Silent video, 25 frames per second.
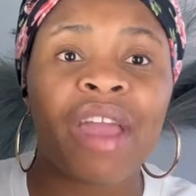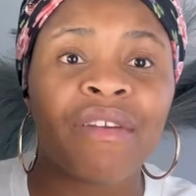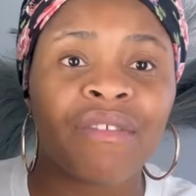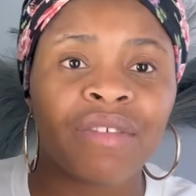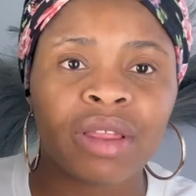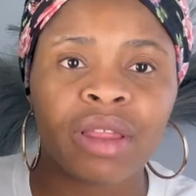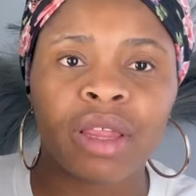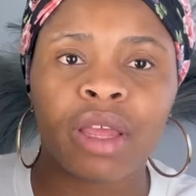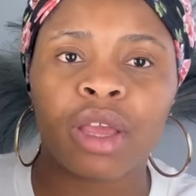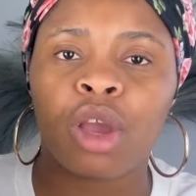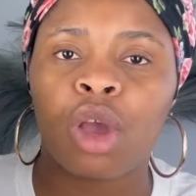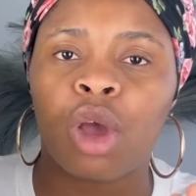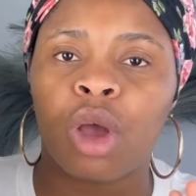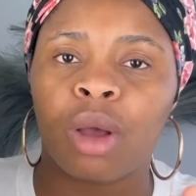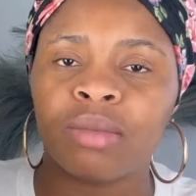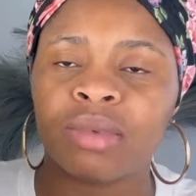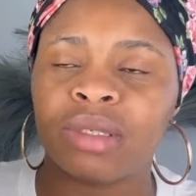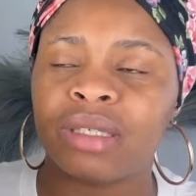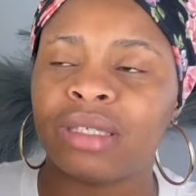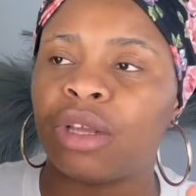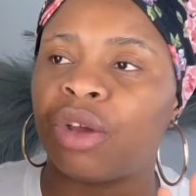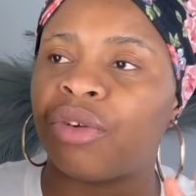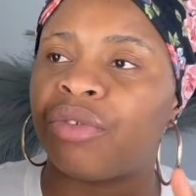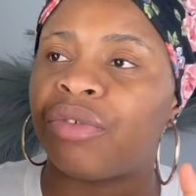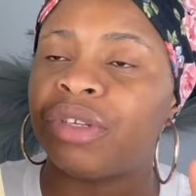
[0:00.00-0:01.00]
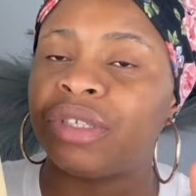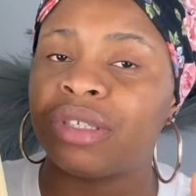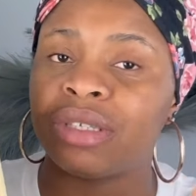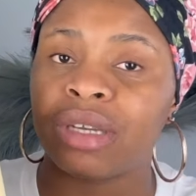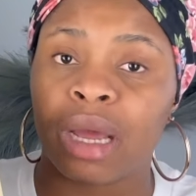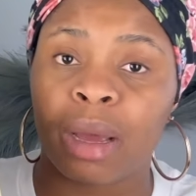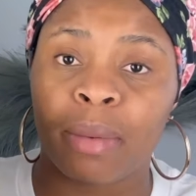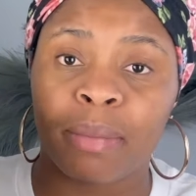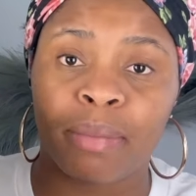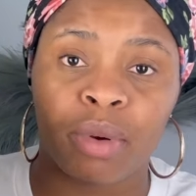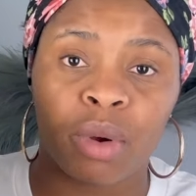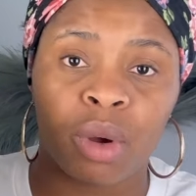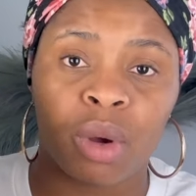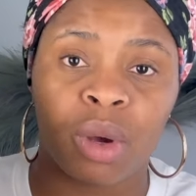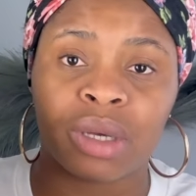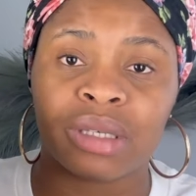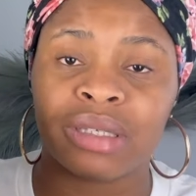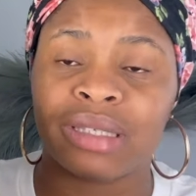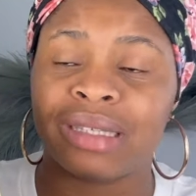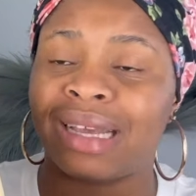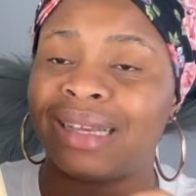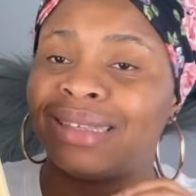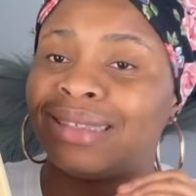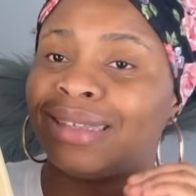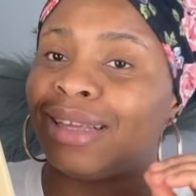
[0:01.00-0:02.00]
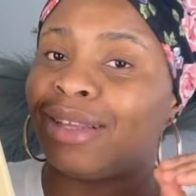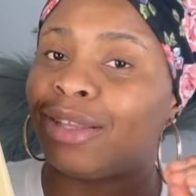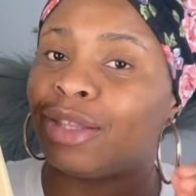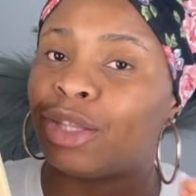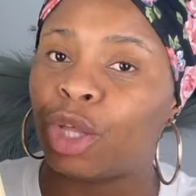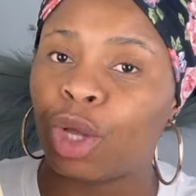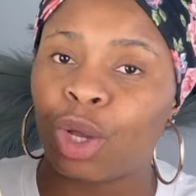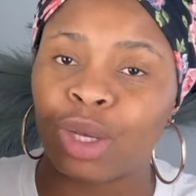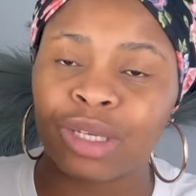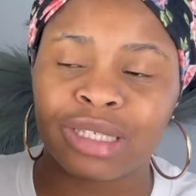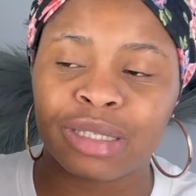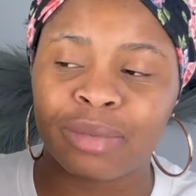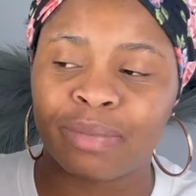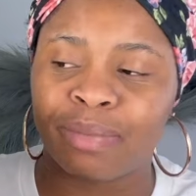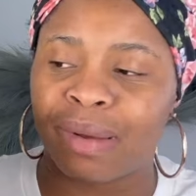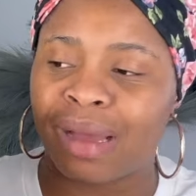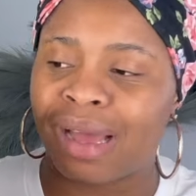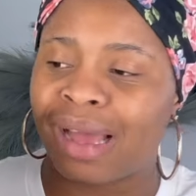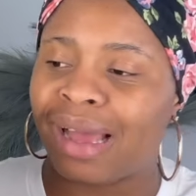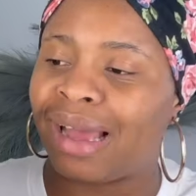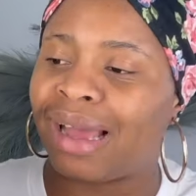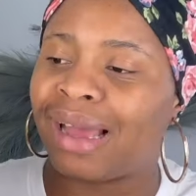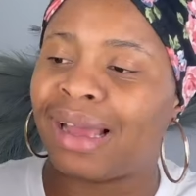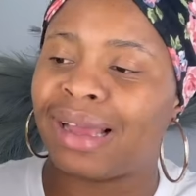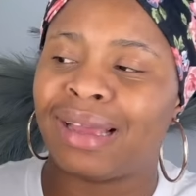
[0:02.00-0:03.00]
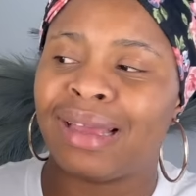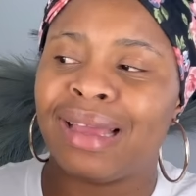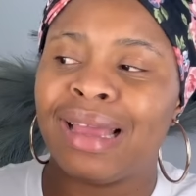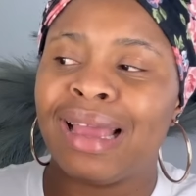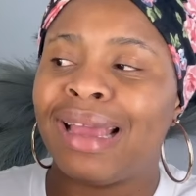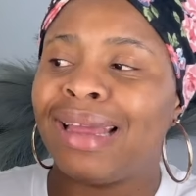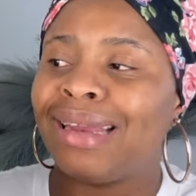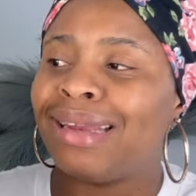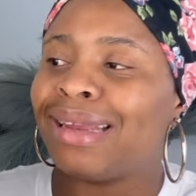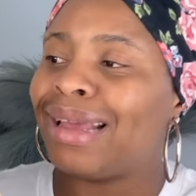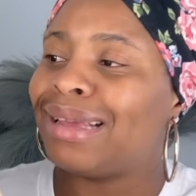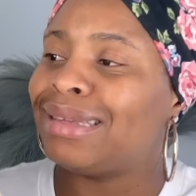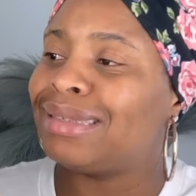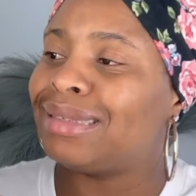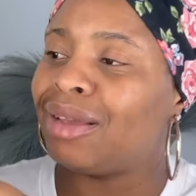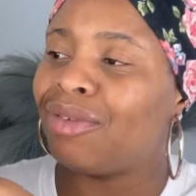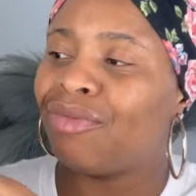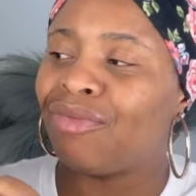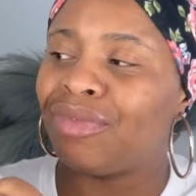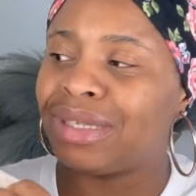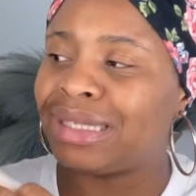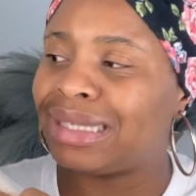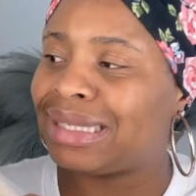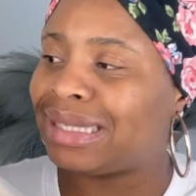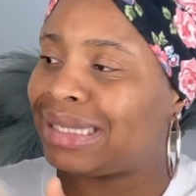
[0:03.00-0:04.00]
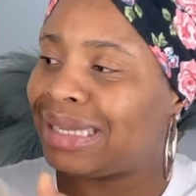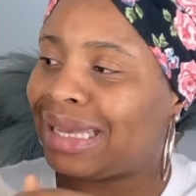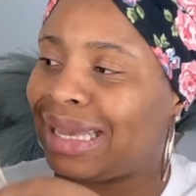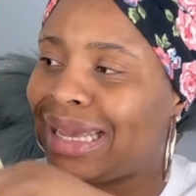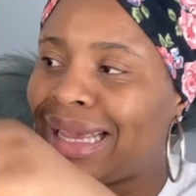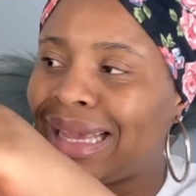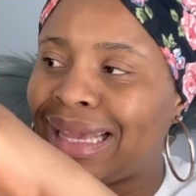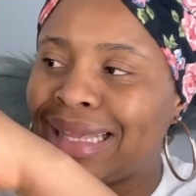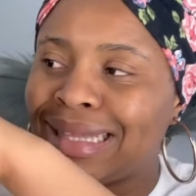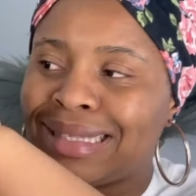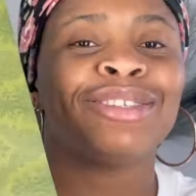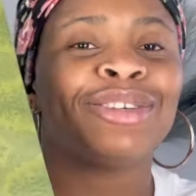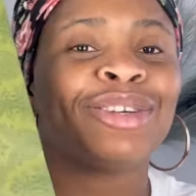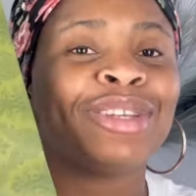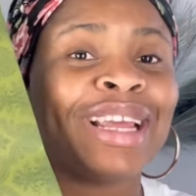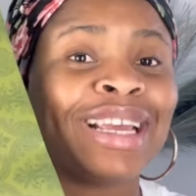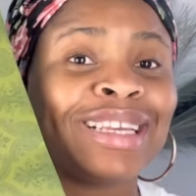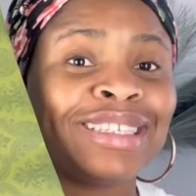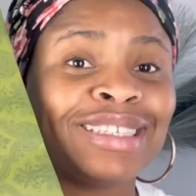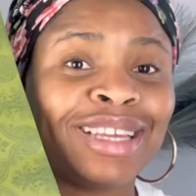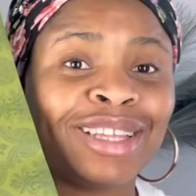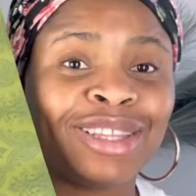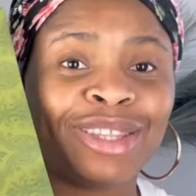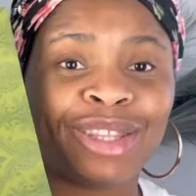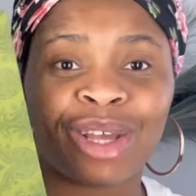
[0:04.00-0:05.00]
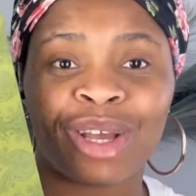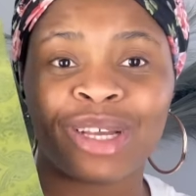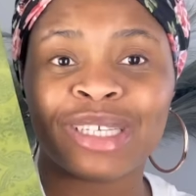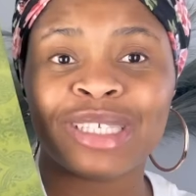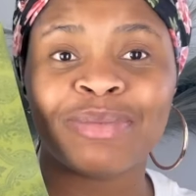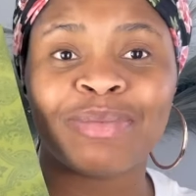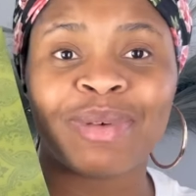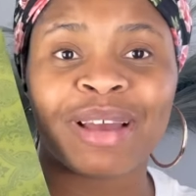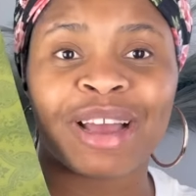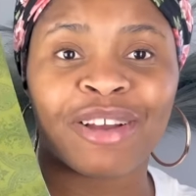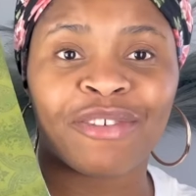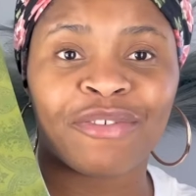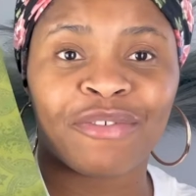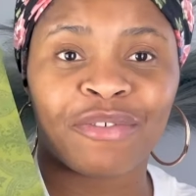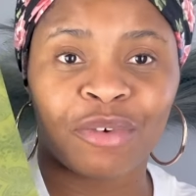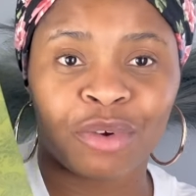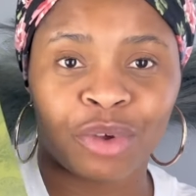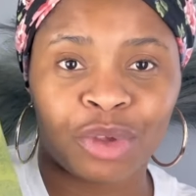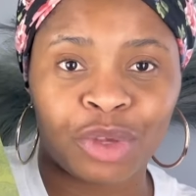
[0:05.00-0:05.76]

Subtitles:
Everything comes in the original box. There's a dust bag, there's a receipt, so there's a dust bag for